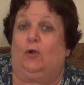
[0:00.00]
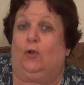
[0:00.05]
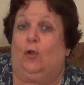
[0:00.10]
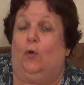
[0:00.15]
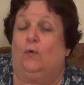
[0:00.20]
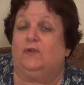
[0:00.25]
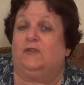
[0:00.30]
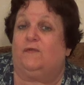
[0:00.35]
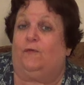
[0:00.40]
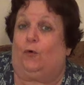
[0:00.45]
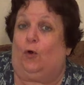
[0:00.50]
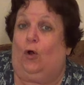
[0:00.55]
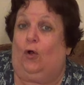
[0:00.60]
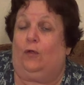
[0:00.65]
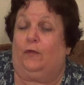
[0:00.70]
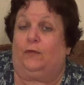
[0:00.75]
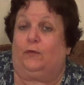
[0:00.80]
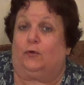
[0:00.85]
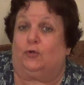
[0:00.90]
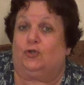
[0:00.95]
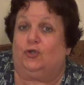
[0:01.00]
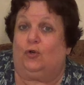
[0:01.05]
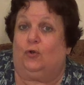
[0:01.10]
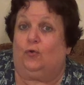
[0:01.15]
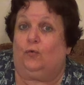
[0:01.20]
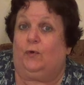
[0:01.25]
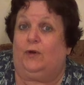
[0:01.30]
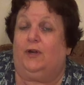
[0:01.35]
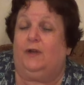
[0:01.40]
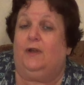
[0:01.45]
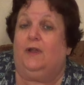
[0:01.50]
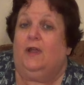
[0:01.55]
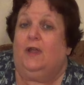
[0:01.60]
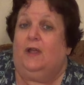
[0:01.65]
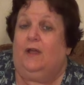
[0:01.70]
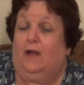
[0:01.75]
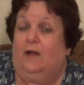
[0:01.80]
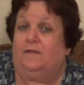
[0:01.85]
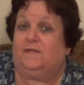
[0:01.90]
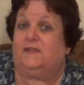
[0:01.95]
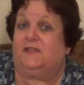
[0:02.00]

clothes for all of their children of